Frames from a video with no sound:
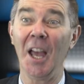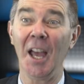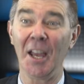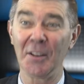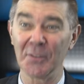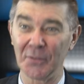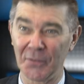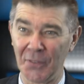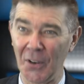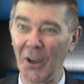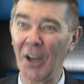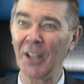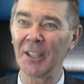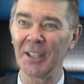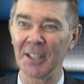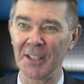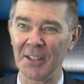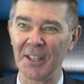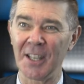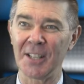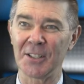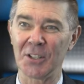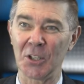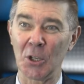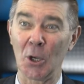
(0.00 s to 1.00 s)
And finally,
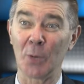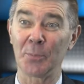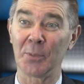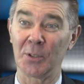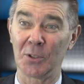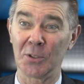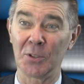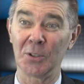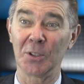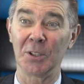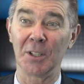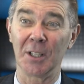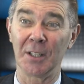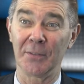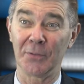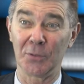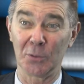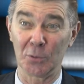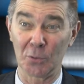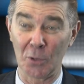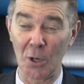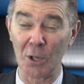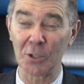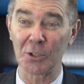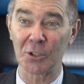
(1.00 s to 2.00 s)
there's the opportunity
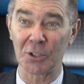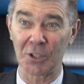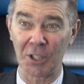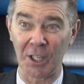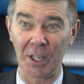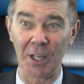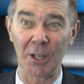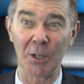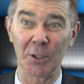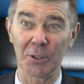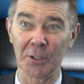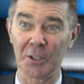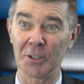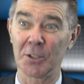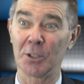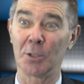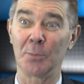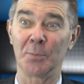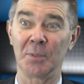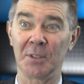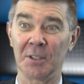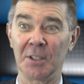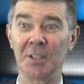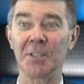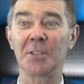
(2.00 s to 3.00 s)
for Rox shareholders to
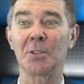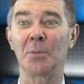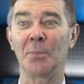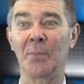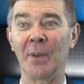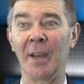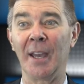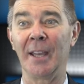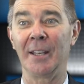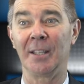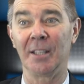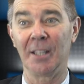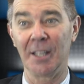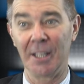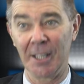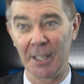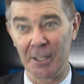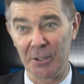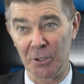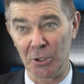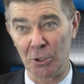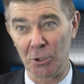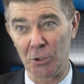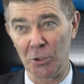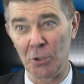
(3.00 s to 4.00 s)
participate
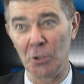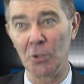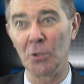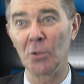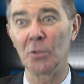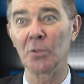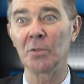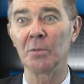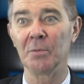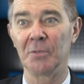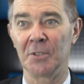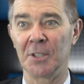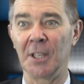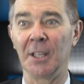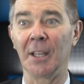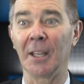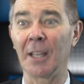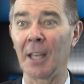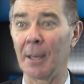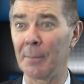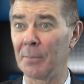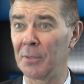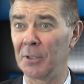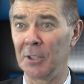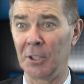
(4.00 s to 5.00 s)
in the new zinc
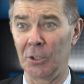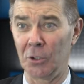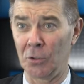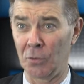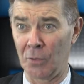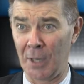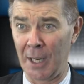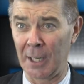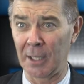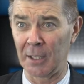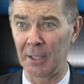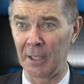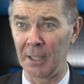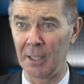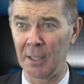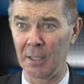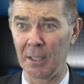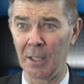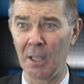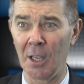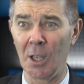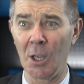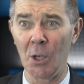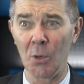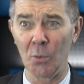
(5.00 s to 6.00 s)
company directly,
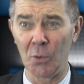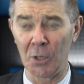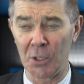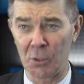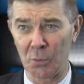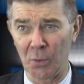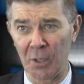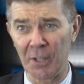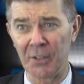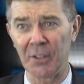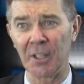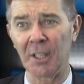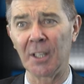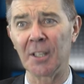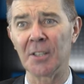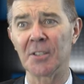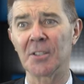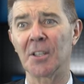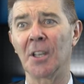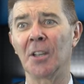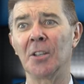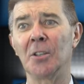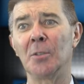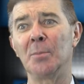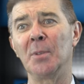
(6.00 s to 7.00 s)
which we think is
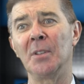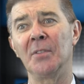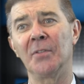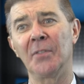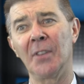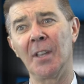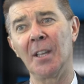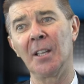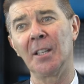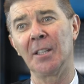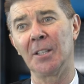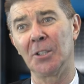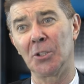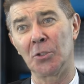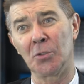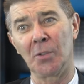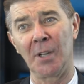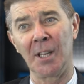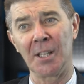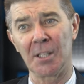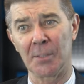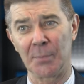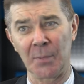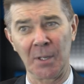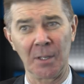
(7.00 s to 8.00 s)
going to be fairly and
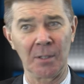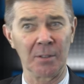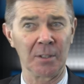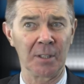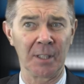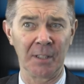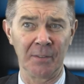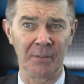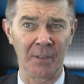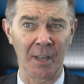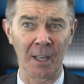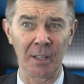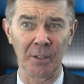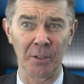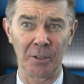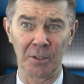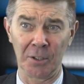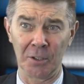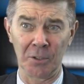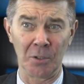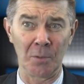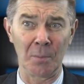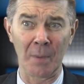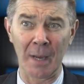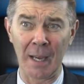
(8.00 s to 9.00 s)
transparently valued
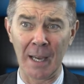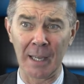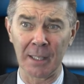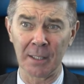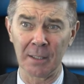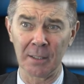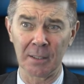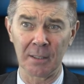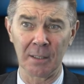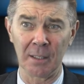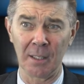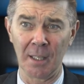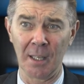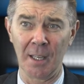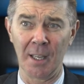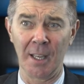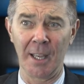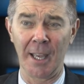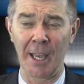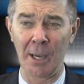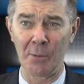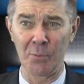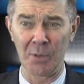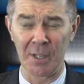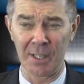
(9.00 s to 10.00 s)
in the market.
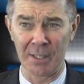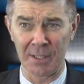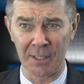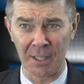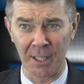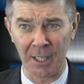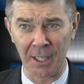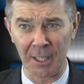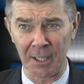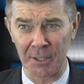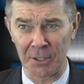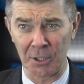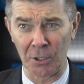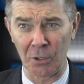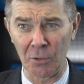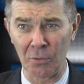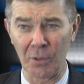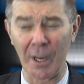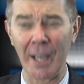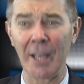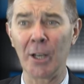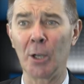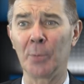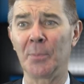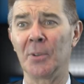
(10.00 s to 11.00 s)
And we see it as a
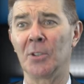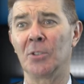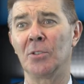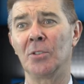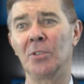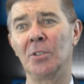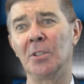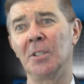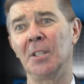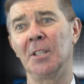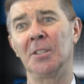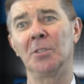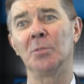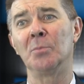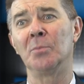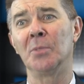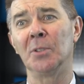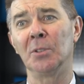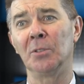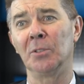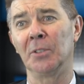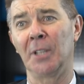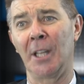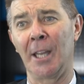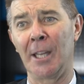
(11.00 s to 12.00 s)
great opportunity to
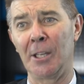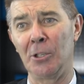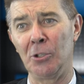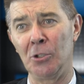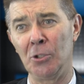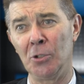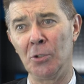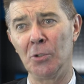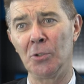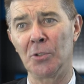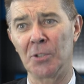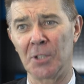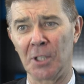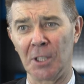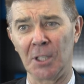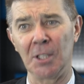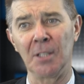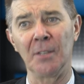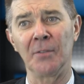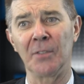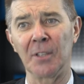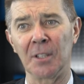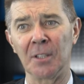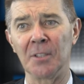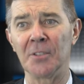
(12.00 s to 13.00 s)
build a new
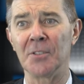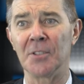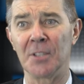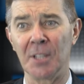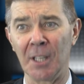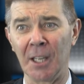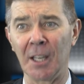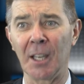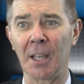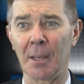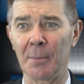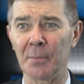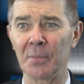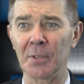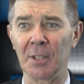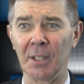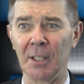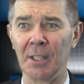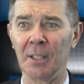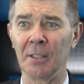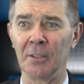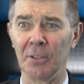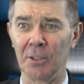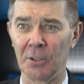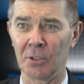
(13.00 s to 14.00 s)
significant zinc
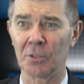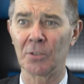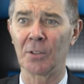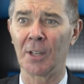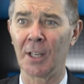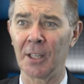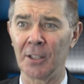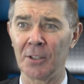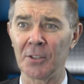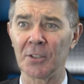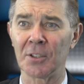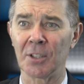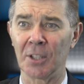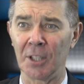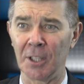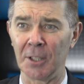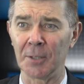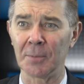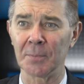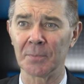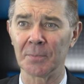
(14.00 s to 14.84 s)
company in the Australian scene.